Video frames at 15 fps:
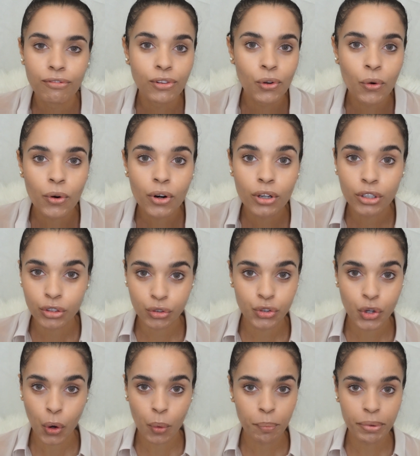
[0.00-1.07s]
Floral
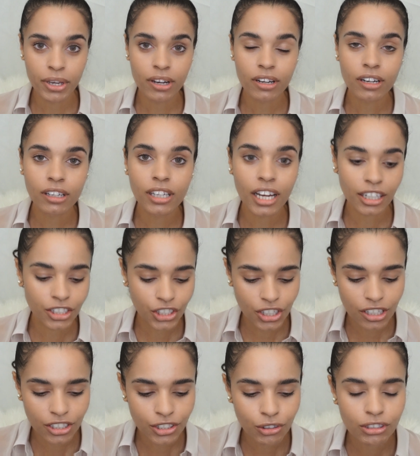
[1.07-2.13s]
Utopia
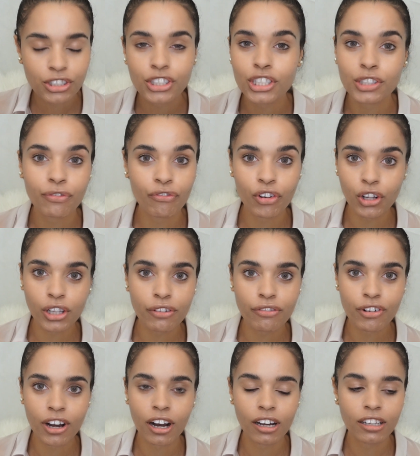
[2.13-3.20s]
collection, so it's just full of
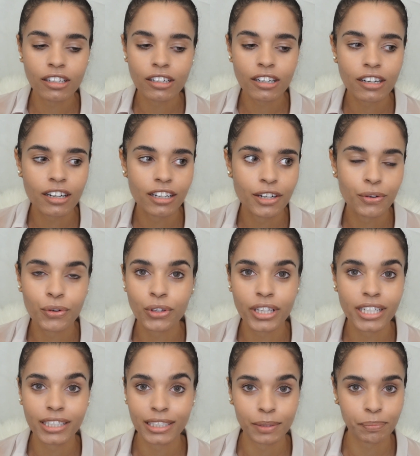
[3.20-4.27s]
color and it
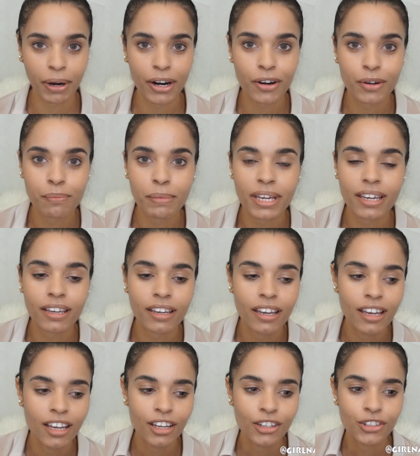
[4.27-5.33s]
really inspired me
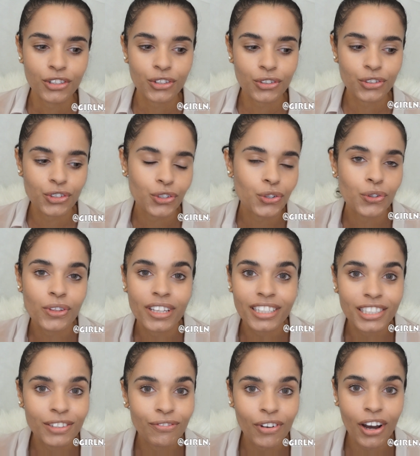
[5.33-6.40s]
to do
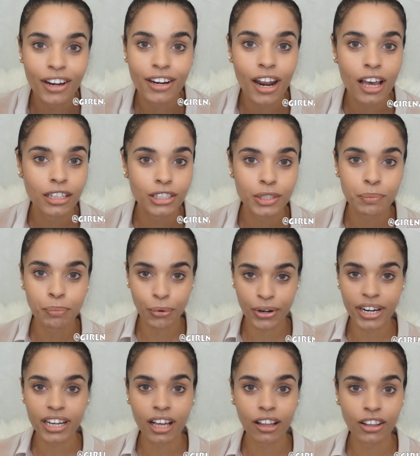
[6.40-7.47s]
this fun
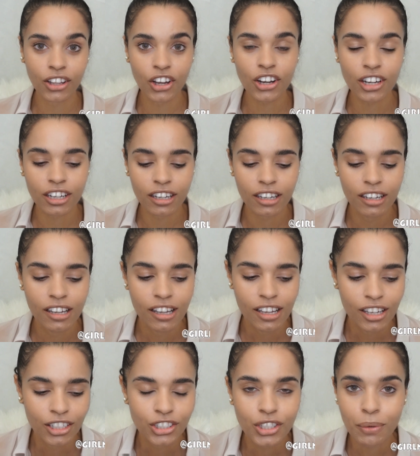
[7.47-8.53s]
spring look.
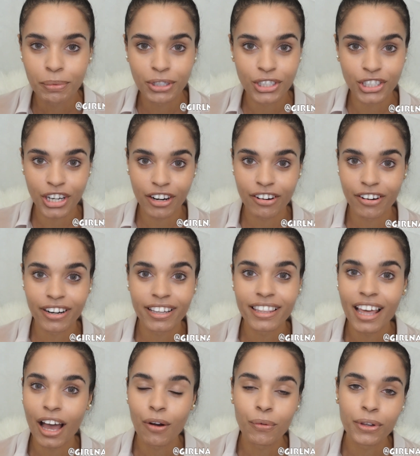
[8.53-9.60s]
So I'll be sharing
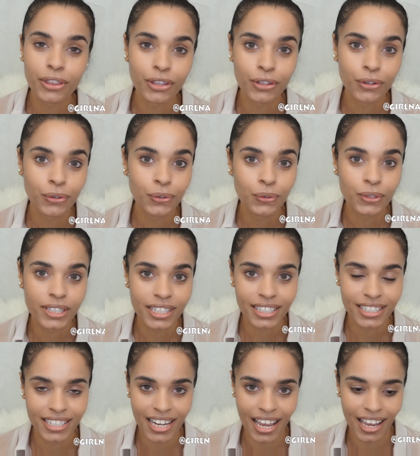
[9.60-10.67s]
that with you
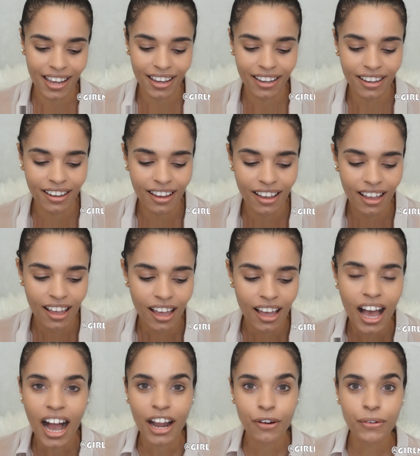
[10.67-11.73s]
today.
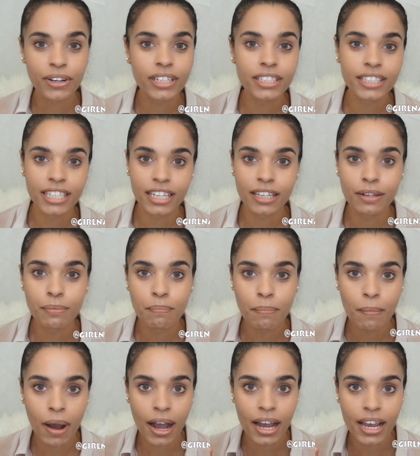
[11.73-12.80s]
I already did
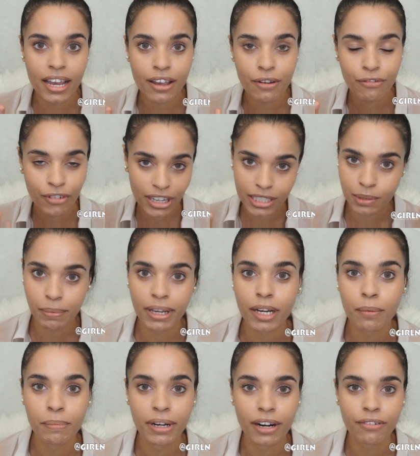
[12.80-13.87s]
my face
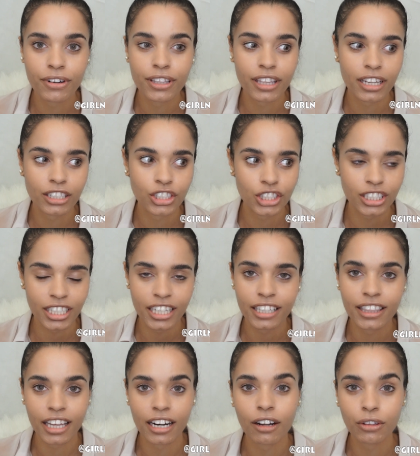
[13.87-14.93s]
makeup and everything just to get
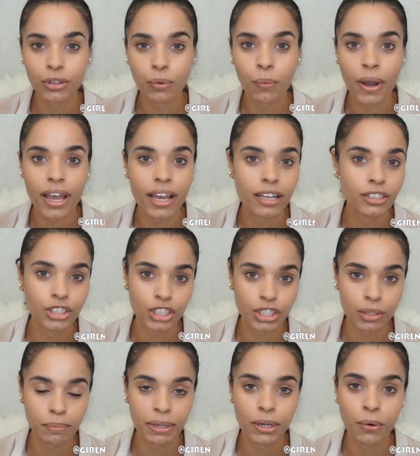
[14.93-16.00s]
that out the way and just
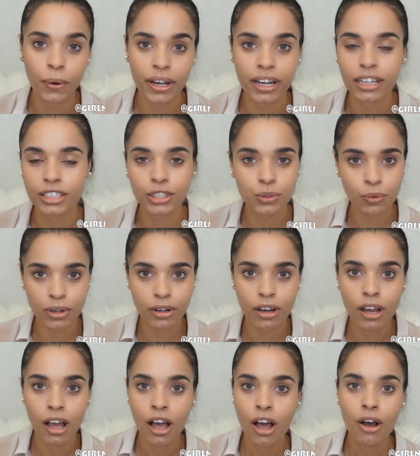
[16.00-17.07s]
to be quick. I just want to
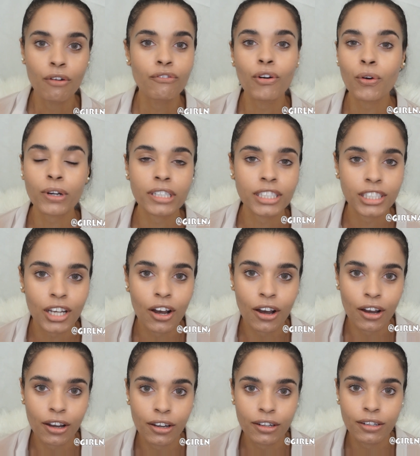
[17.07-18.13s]
focus
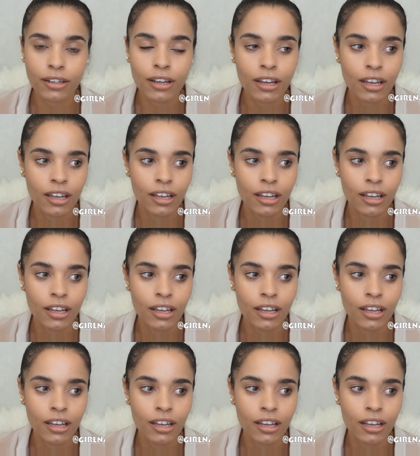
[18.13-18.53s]
on